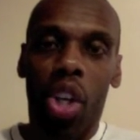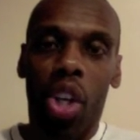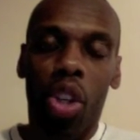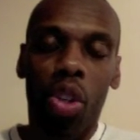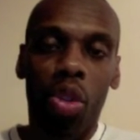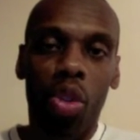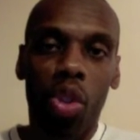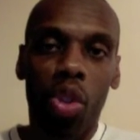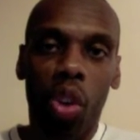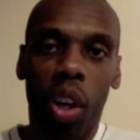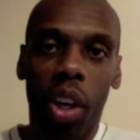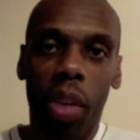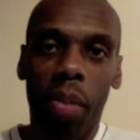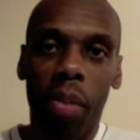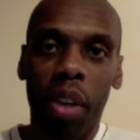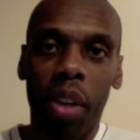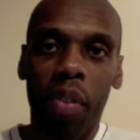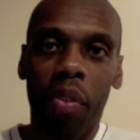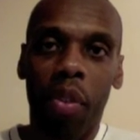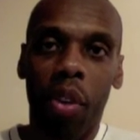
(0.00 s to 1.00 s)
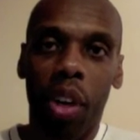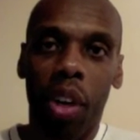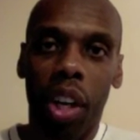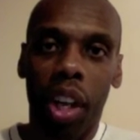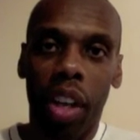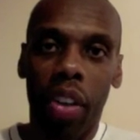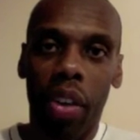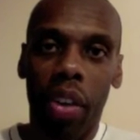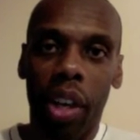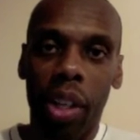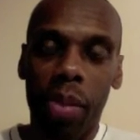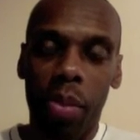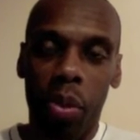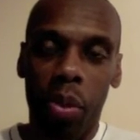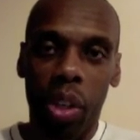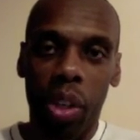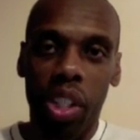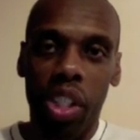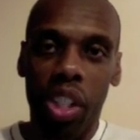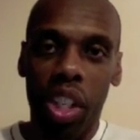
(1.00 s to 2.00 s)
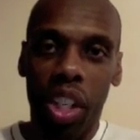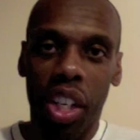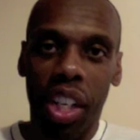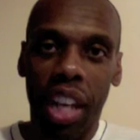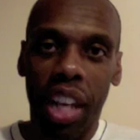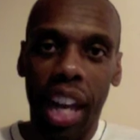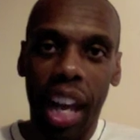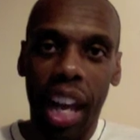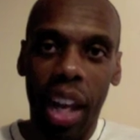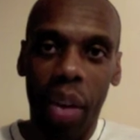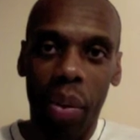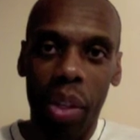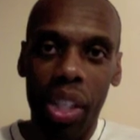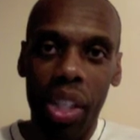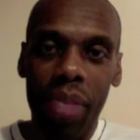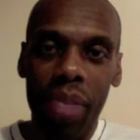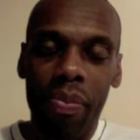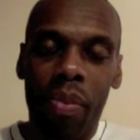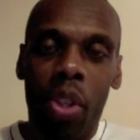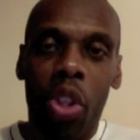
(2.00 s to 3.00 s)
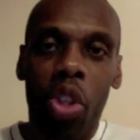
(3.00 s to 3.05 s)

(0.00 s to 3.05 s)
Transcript: you joining me for another exploration of calories.